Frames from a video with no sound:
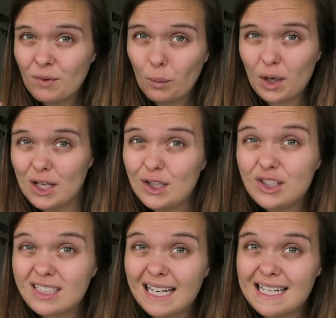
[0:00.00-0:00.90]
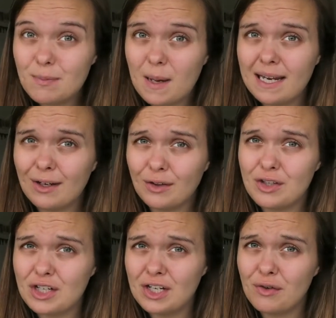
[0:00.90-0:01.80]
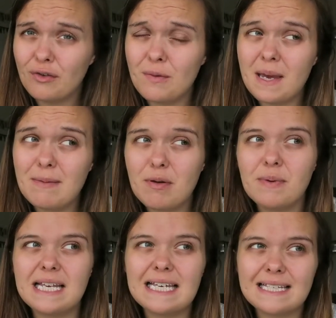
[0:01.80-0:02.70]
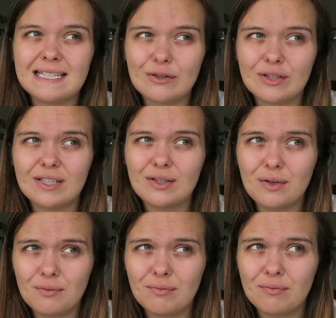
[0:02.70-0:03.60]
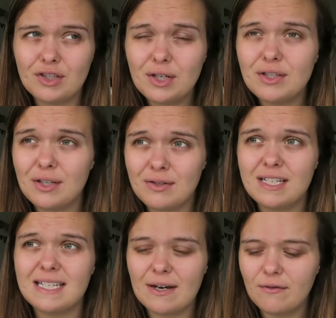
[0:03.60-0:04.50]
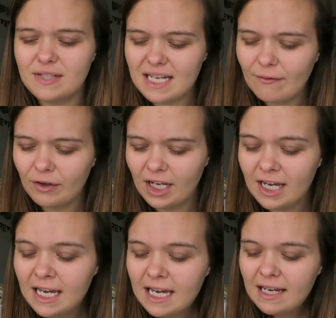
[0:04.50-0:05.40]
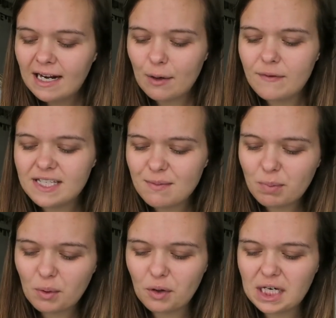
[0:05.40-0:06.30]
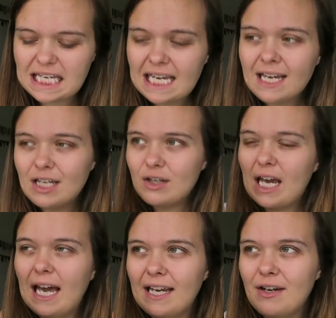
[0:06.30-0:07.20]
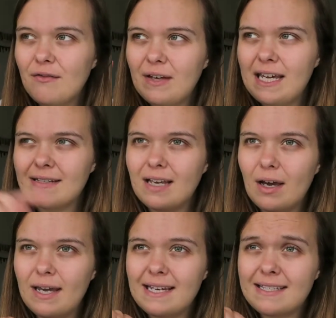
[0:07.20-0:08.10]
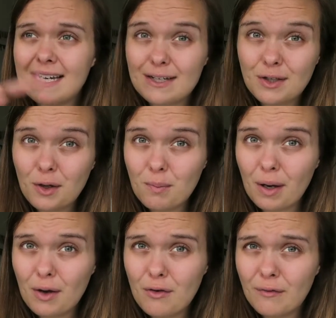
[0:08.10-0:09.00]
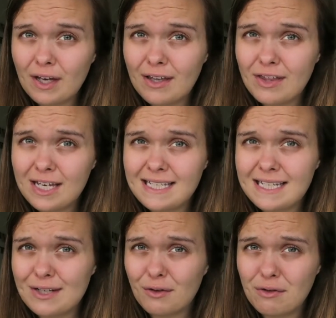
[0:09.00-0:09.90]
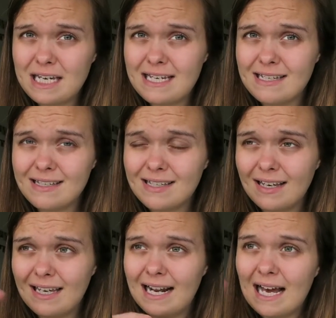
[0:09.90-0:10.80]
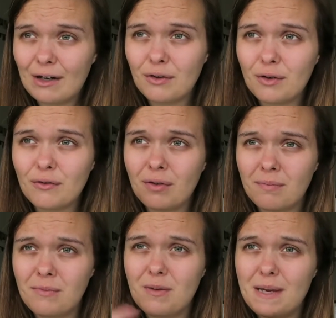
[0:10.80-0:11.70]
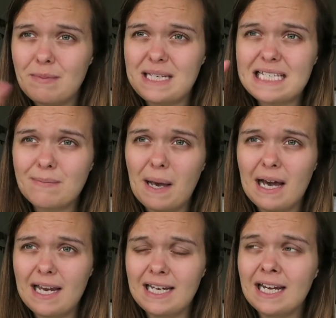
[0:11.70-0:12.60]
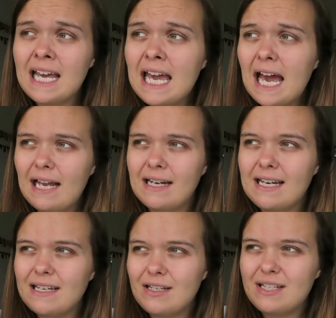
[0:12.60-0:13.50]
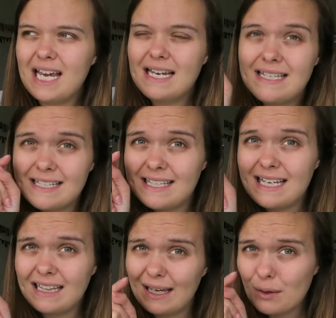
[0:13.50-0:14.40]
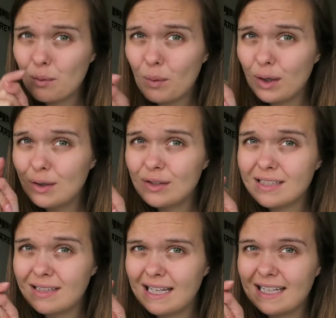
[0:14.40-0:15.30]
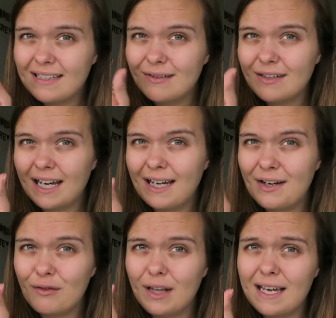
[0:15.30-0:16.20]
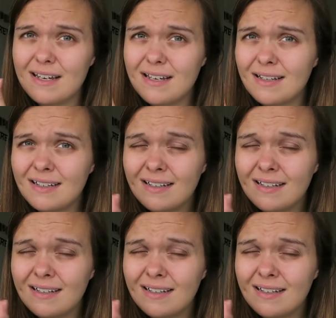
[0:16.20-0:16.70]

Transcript: what it looks like depending on the gender of your baby, but it is still soon too soon to tell for definite. Now, if it's a boy, you kind of it's it sticks up over thirty degrees in angle from the baby's spine, and then you tend to see, like, what looks like a little kind of, like,